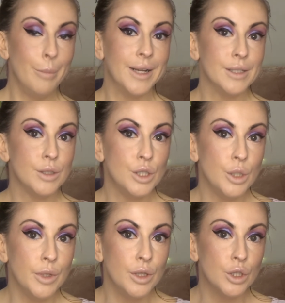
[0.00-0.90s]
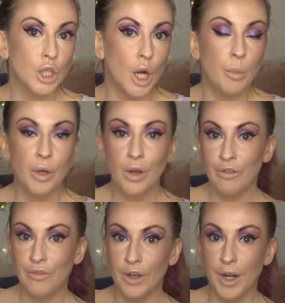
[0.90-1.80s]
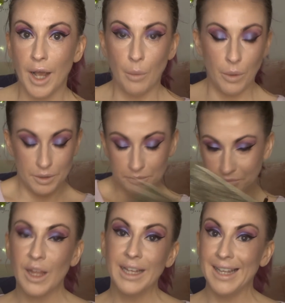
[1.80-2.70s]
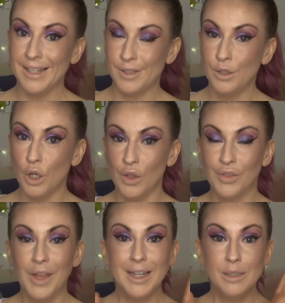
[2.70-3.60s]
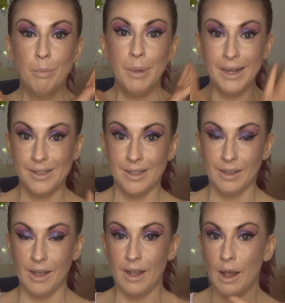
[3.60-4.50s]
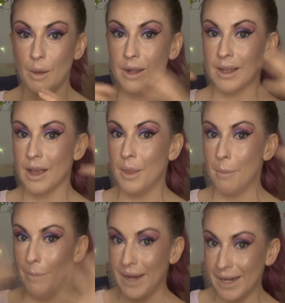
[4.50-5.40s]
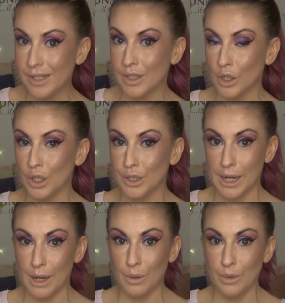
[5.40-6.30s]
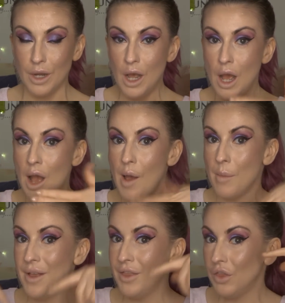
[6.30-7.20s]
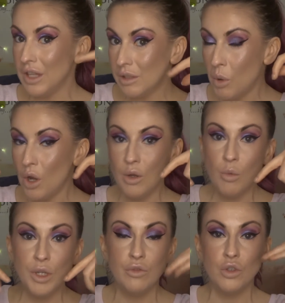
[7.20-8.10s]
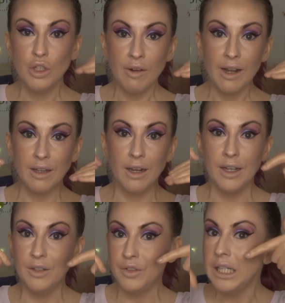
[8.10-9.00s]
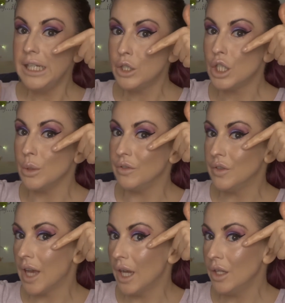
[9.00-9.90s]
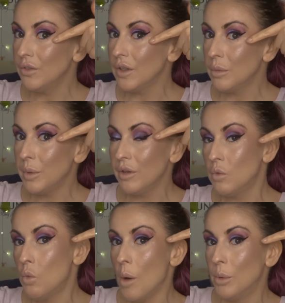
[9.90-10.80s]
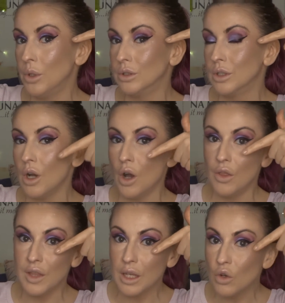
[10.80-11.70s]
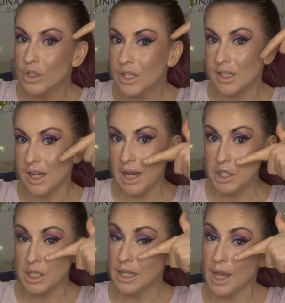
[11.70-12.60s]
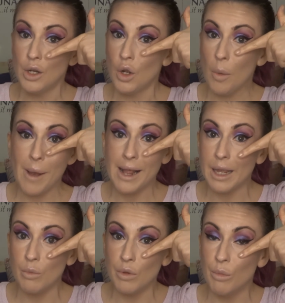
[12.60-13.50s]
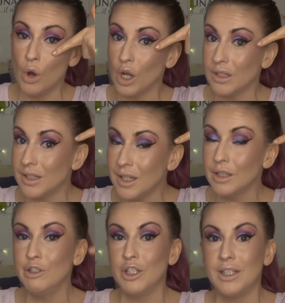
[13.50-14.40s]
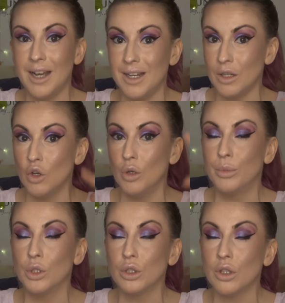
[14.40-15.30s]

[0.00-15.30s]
But it's doing the job for now. Okay, so that is basically how I get the base to go down. Um, at this point, when you've done your eyeliner, if you need to, if you've kind of had a bit of a wobble on the underside, you can kind of go back in with more concealer and just tidy it up, but